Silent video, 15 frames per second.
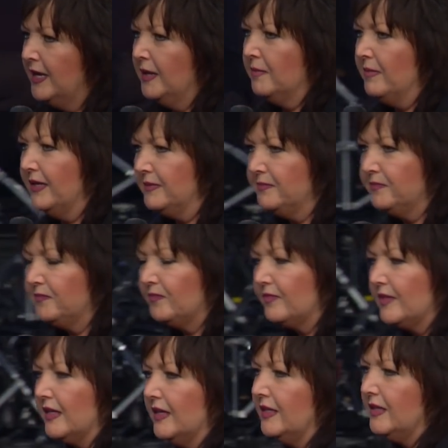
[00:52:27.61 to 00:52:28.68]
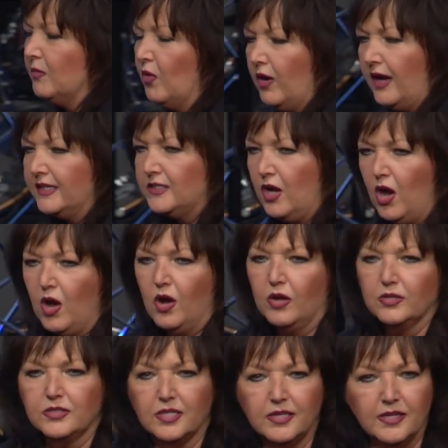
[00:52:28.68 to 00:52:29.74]
But the more I
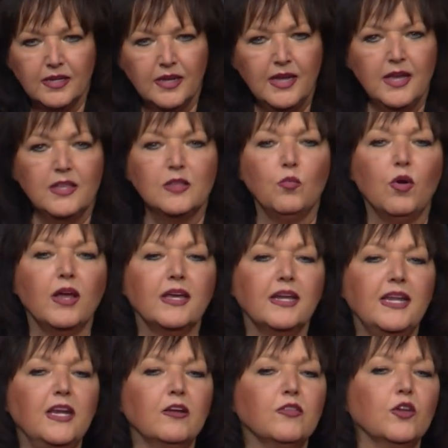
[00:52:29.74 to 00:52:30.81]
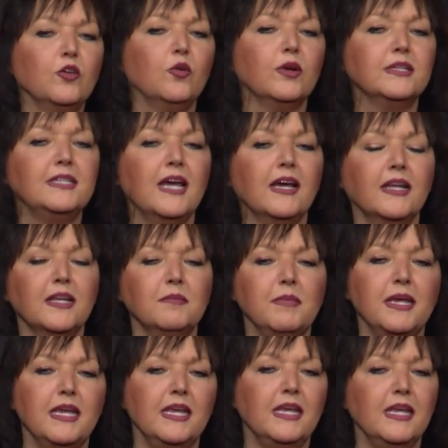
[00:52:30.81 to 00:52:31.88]
talked, the more I could hear the Lord telling
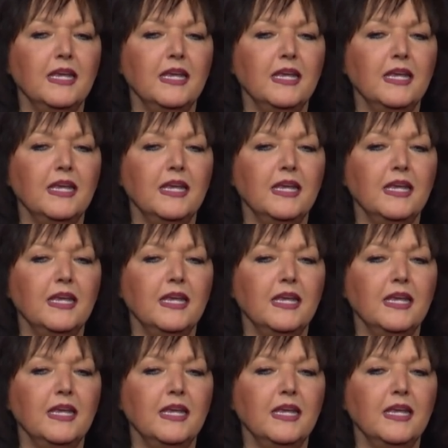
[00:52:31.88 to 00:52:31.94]
me